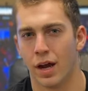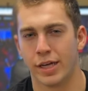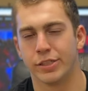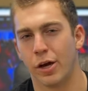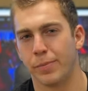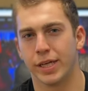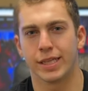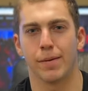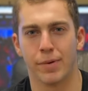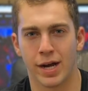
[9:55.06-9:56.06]
right, so I hope you like
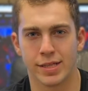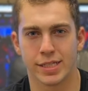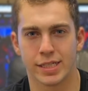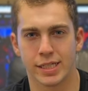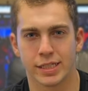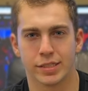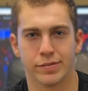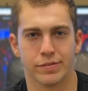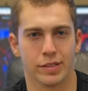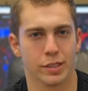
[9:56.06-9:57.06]
that behind the scenes
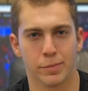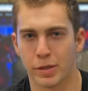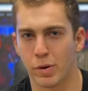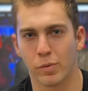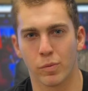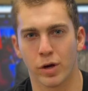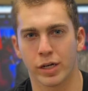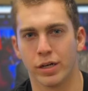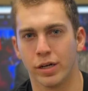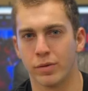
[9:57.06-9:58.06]
of a little bit of what we're
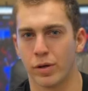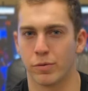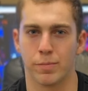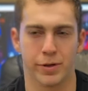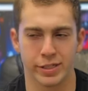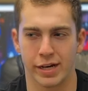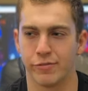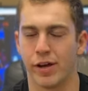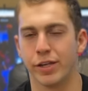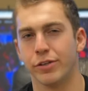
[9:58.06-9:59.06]
working on, whether we're building
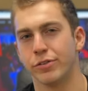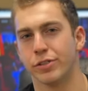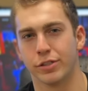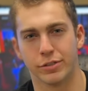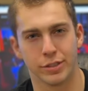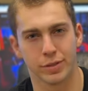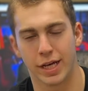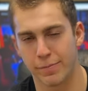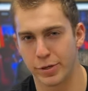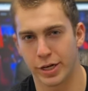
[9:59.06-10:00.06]
out venues or doing
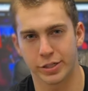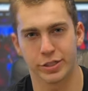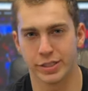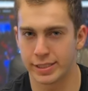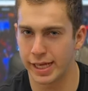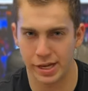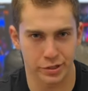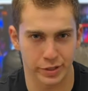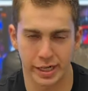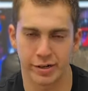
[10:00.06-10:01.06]
live production, getting
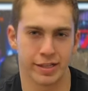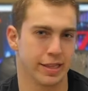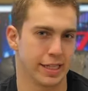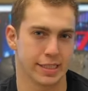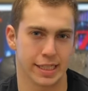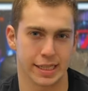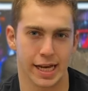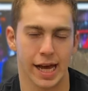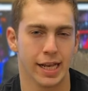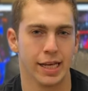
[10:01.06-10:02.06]
new gear in, things like
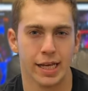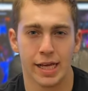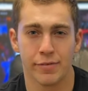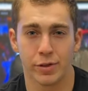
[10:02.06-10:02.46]
that. If